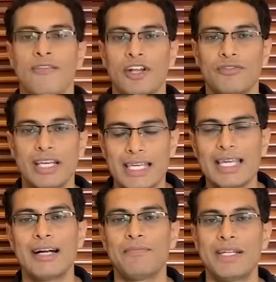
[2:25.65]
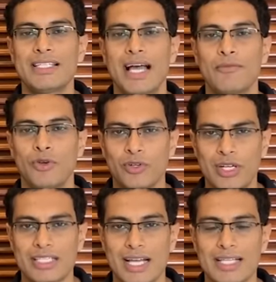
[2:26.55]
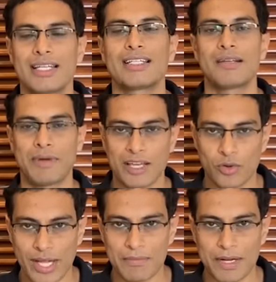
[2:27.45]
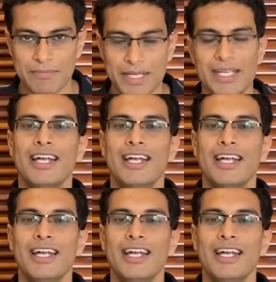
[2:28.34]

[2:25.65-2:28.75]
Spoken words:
One of the key companies I'm going to discuss, it is a micro cap company.